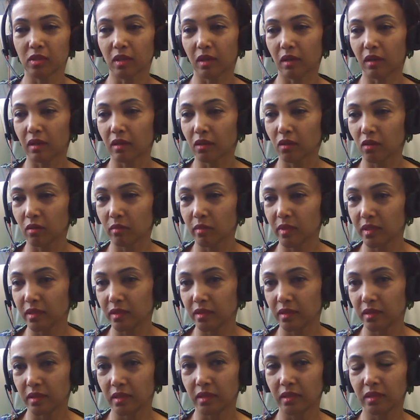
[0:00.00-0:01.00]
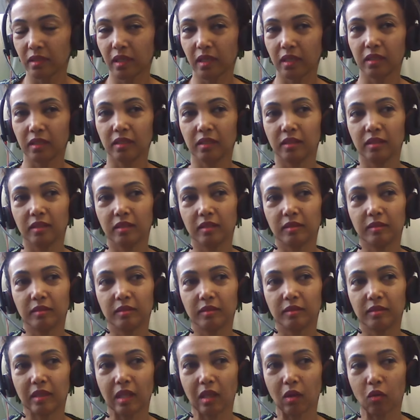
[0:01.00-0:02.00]
our community,
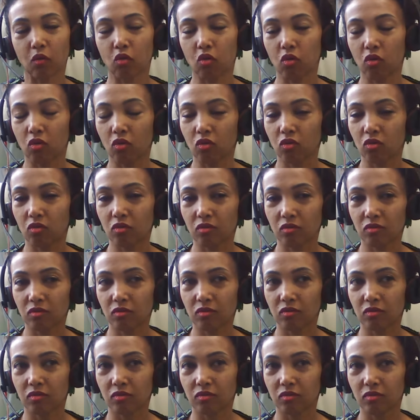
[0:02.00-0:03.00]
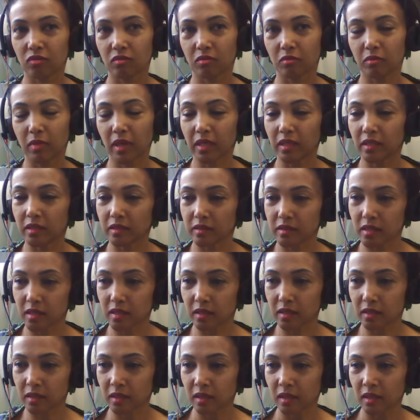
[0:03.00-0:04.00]
they go by
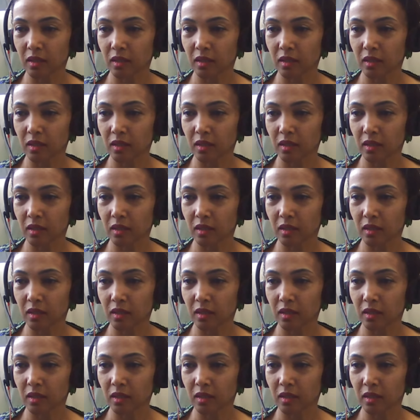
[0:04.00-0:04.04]
hearsay.